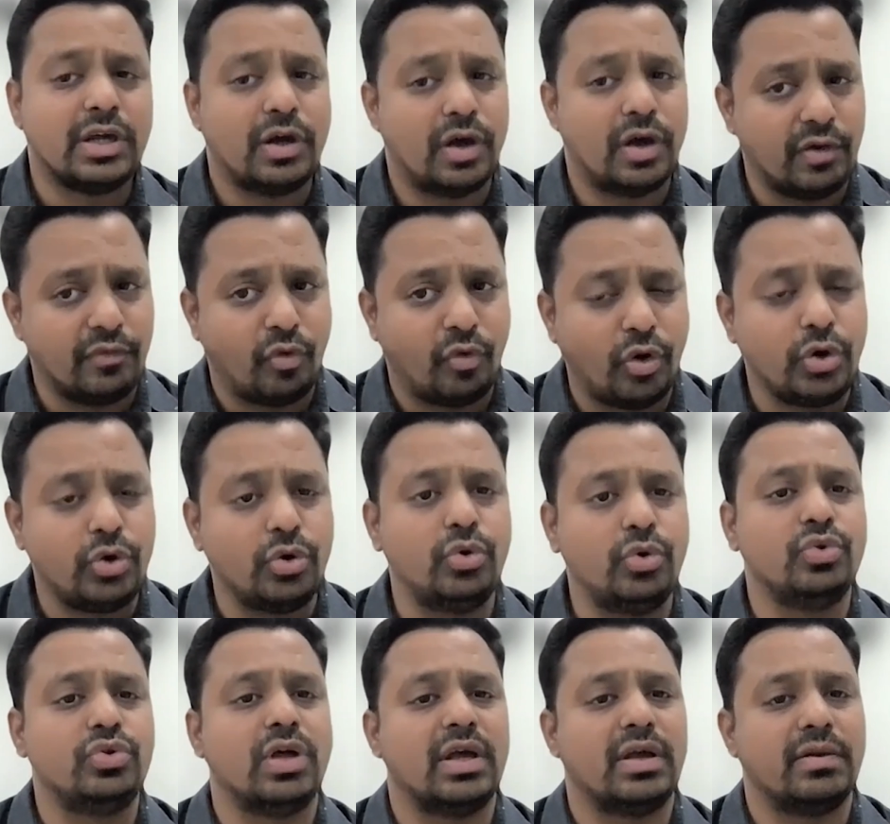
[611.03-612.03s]
I want to do
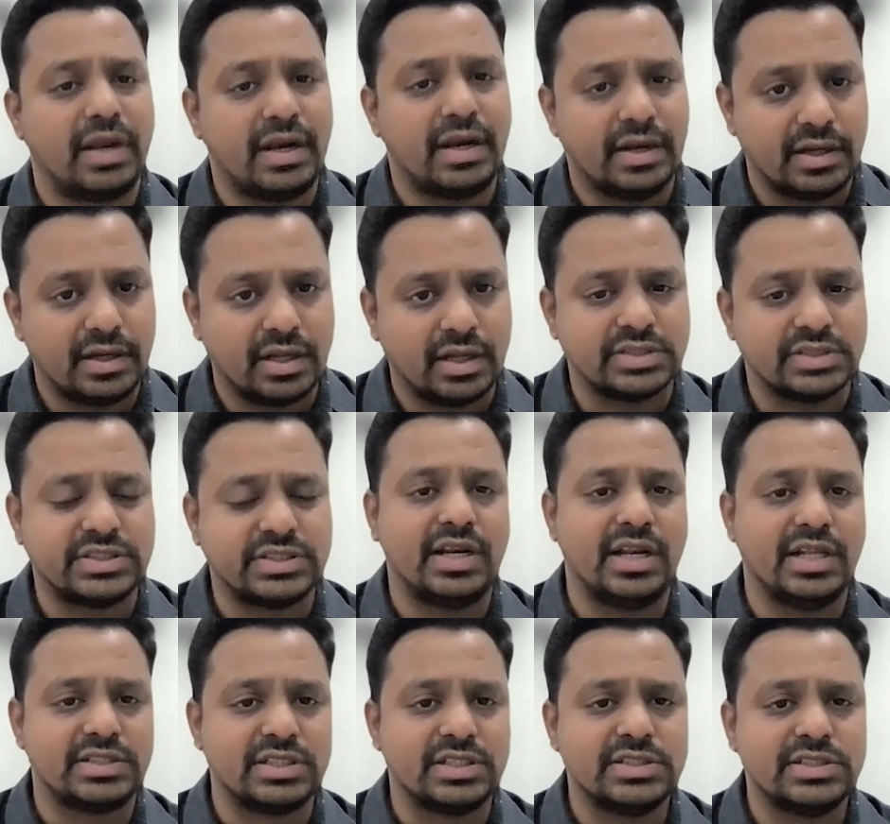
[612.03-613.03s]
the serial
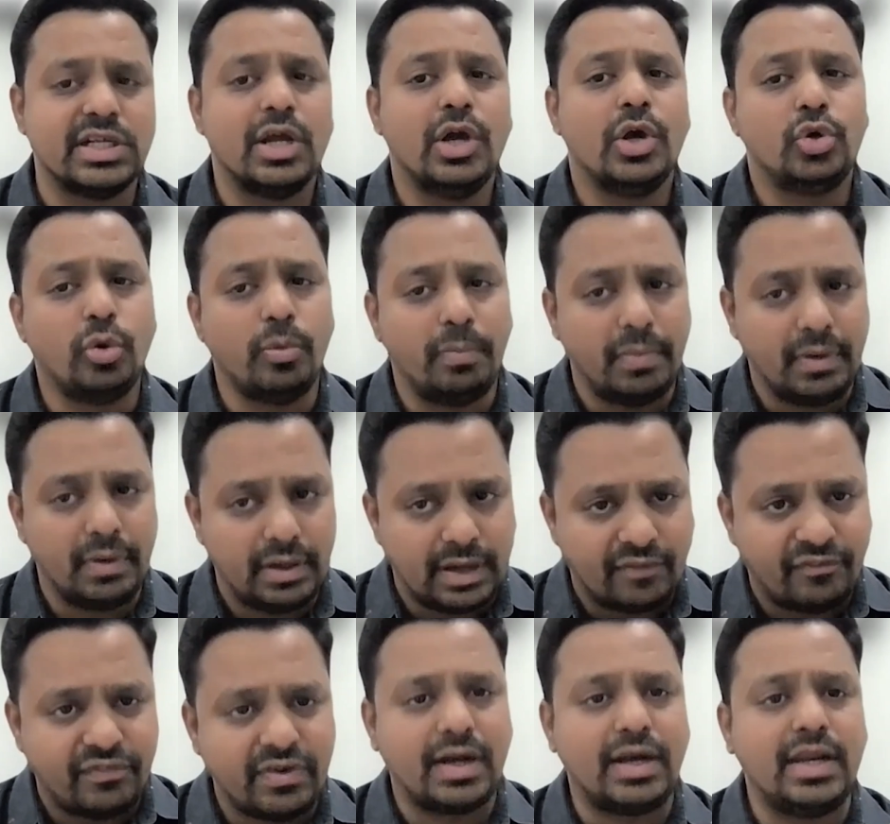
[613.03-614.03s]
ECGs to
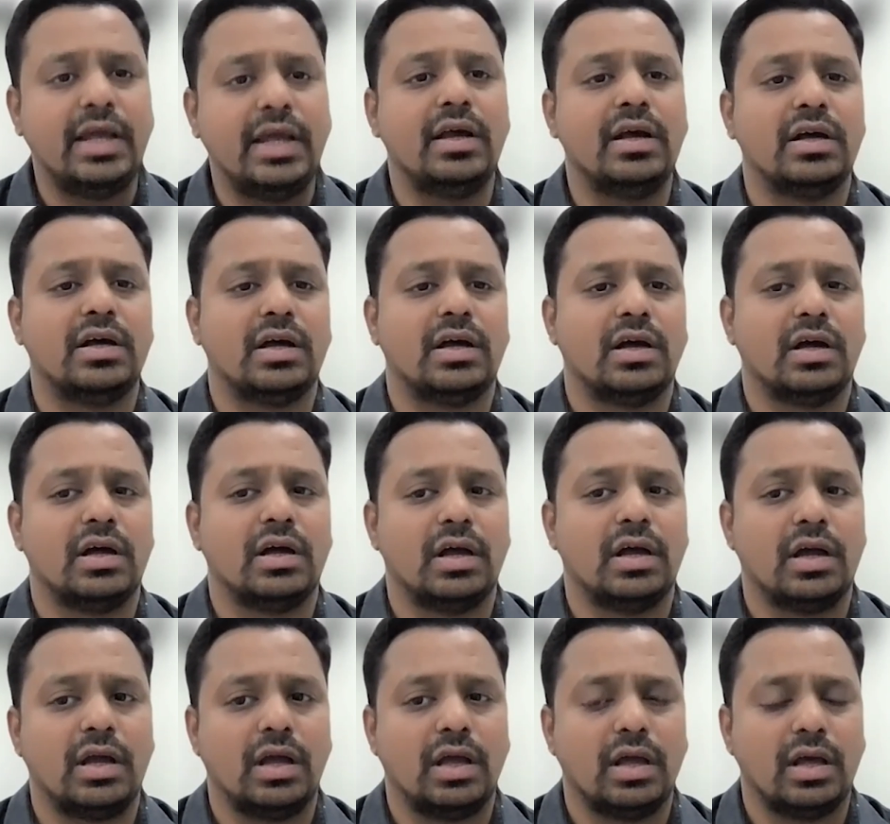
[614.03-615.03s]

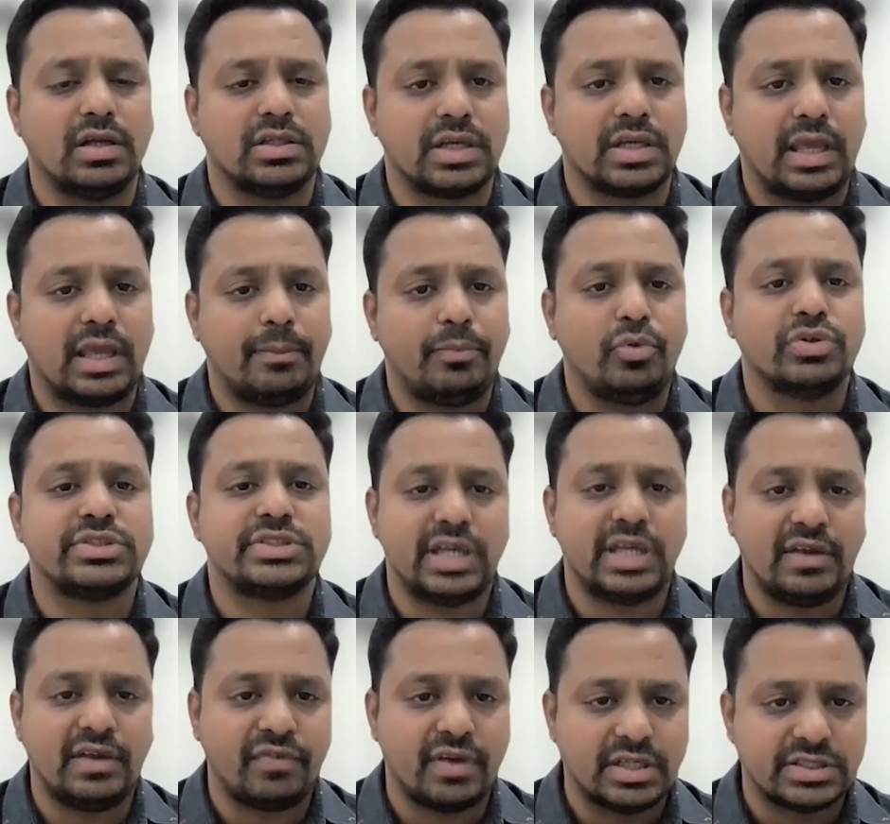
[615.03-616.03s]
definitely keep you
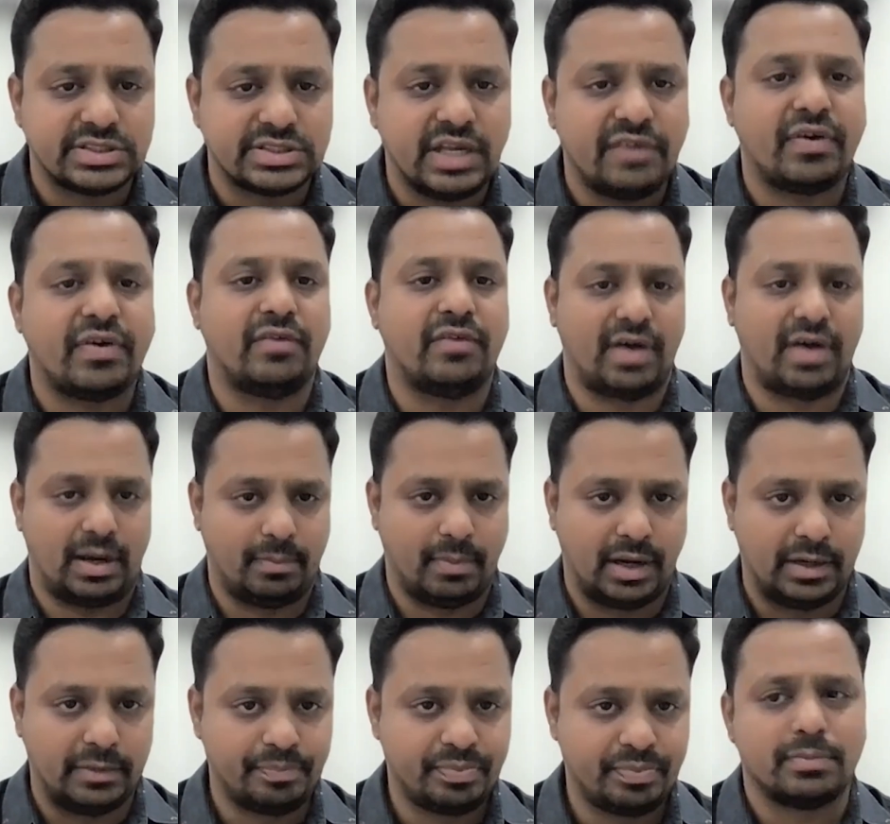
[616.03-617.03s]
safe in a safe
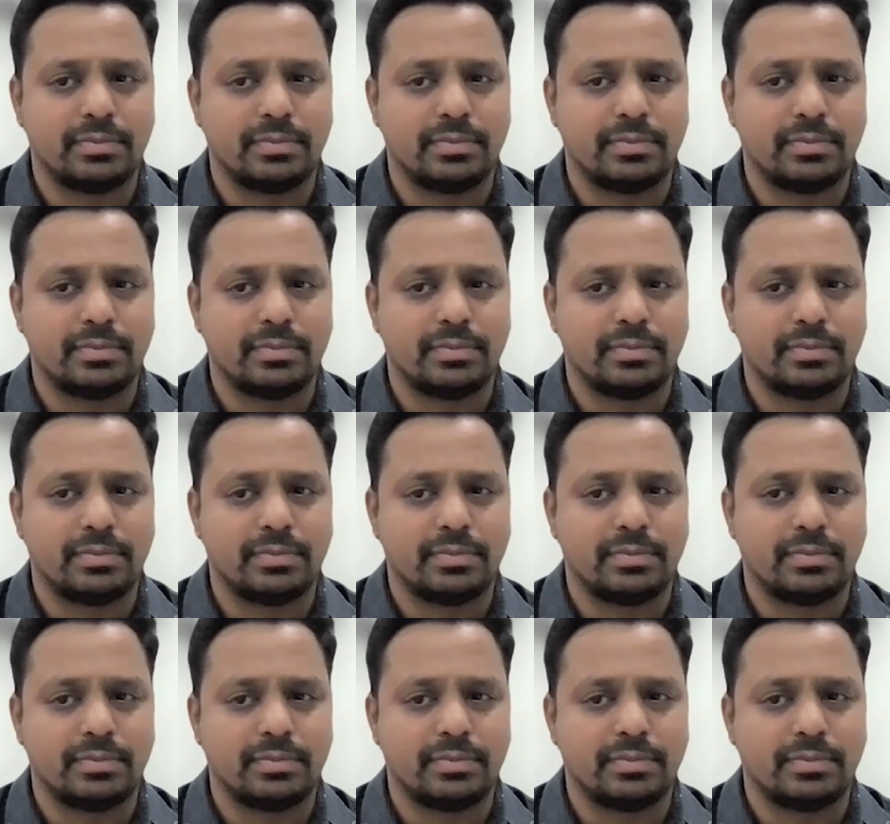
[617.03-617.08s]
environment.